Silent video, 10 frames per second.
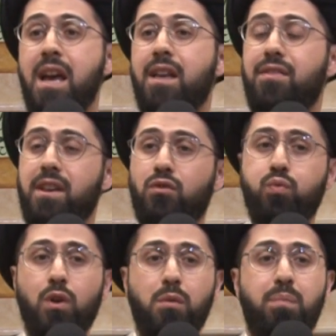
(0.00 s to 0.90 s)
this
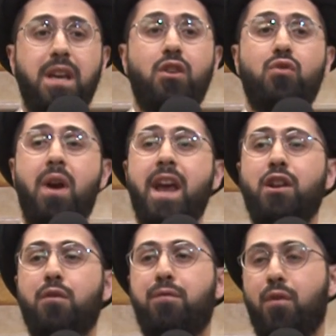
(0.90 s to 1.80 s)
would be
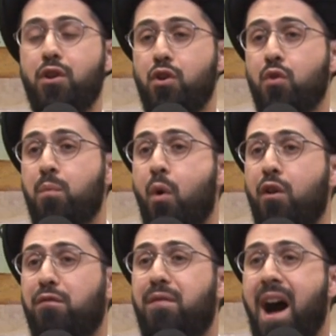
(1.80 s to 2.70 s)
greater for you,
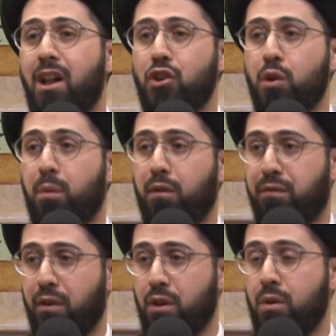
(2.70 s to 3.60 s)
more valuable
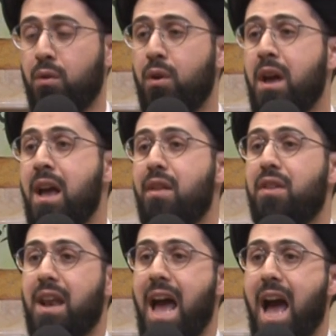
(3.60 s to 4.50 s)
for you,
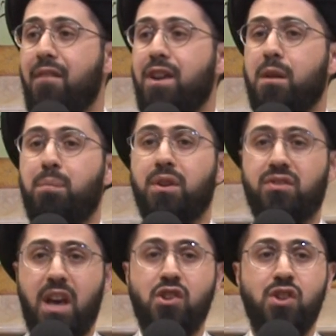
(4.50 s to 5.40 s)
than having
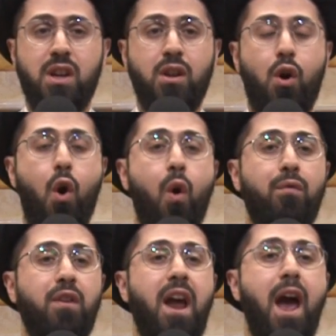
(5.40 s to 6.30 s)
possession
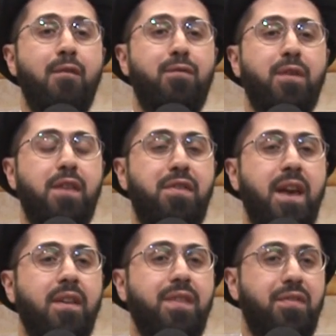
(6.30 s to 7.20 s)
over
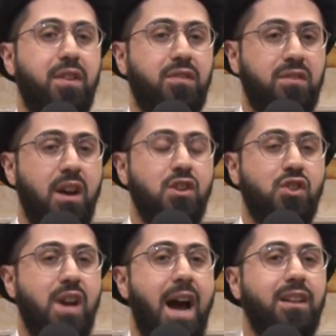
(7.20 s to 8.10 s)
everything that the sun
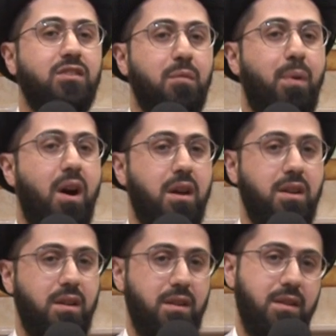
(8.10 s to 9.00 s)
shines
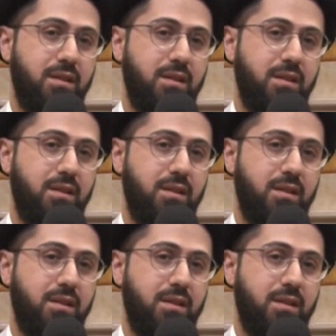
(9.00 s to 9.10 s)
upon.